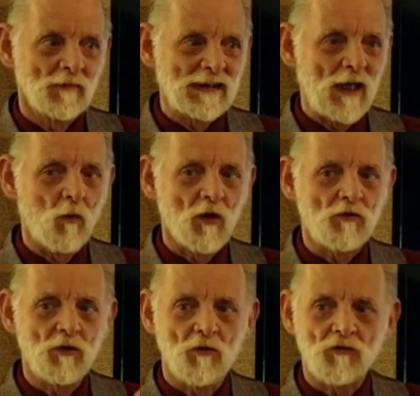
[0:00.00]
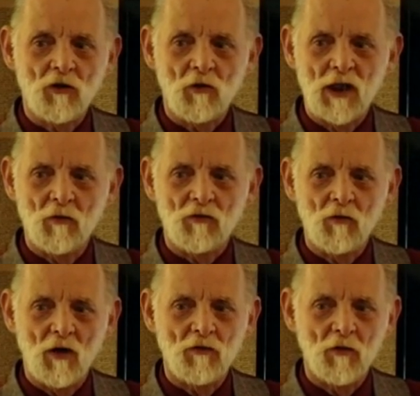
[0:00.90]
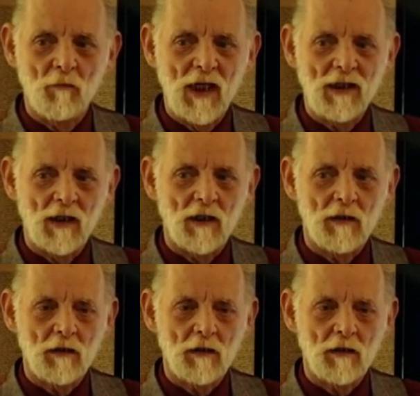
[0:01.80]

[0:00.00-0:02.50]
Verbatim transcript: They weren't too sure he was going to make it.